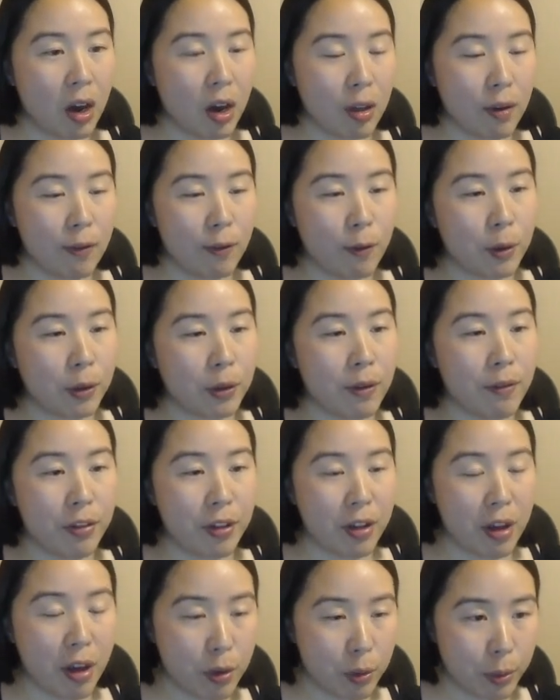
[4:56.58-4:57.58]
got out of
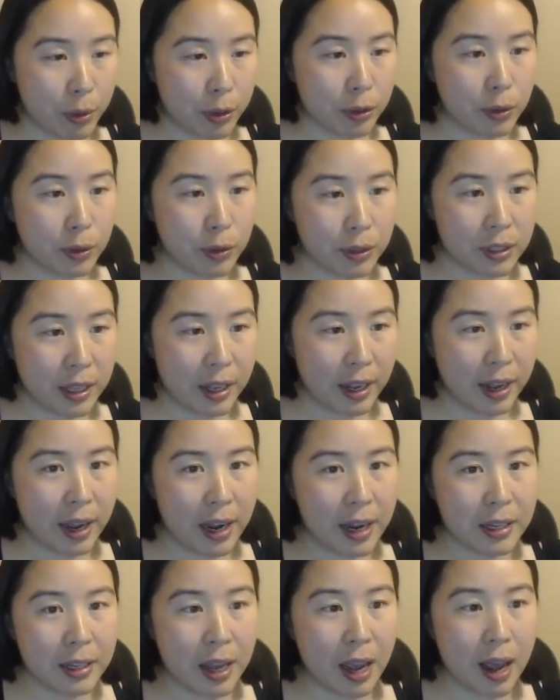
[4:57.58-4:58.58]
one of the other
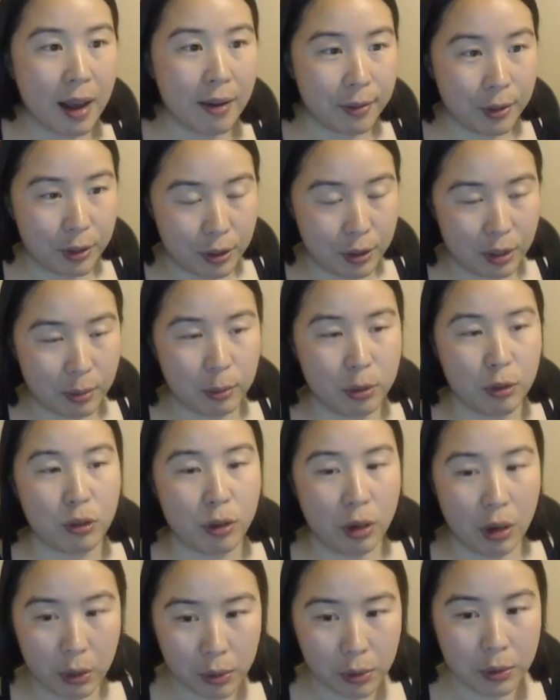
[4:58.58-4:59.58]
rentals they had after
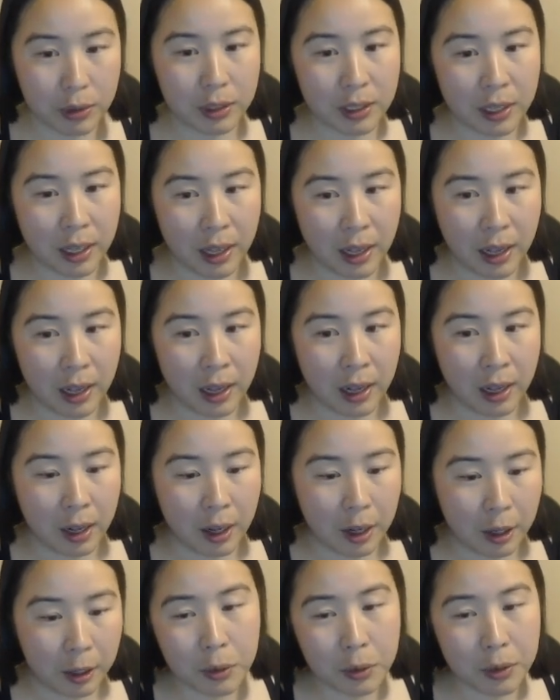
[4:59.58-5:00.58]
some struggles.
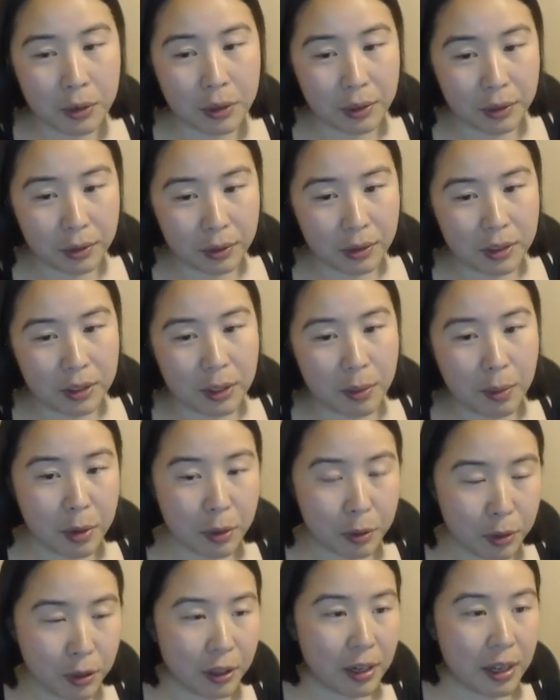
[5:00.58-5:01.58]
So
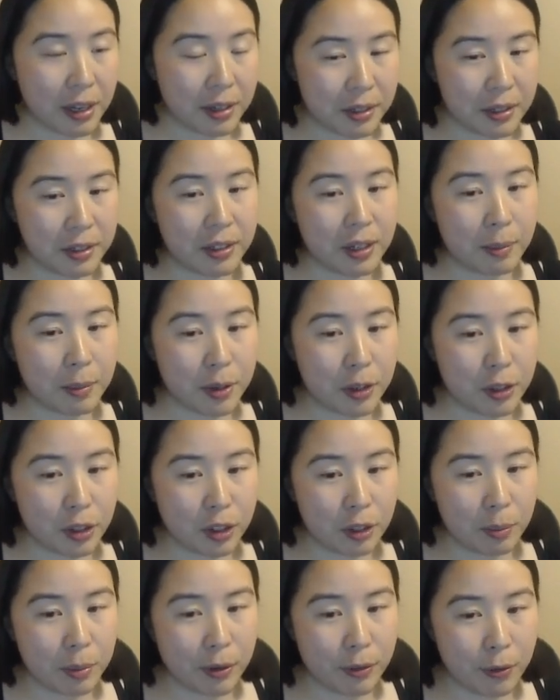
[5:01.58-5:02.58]
similar to the lessons
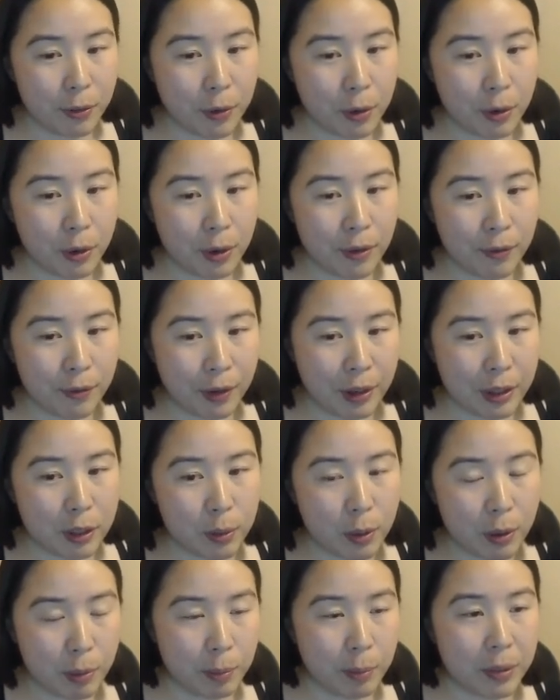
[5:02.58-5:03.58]
I mentioned before,
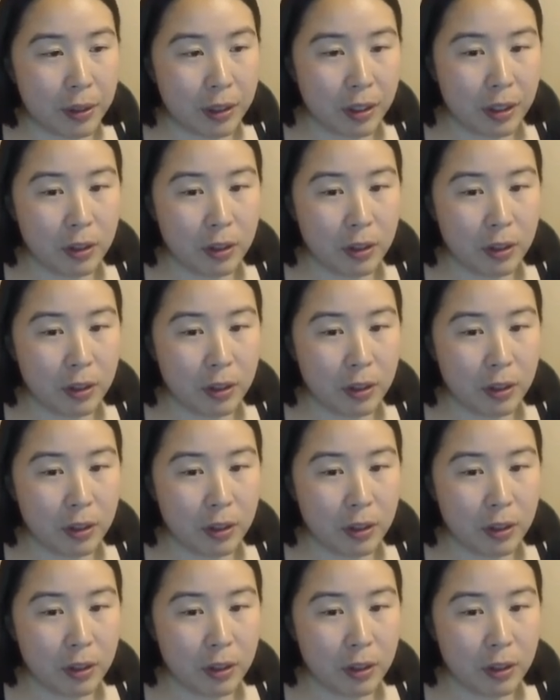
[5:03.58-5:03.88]
invest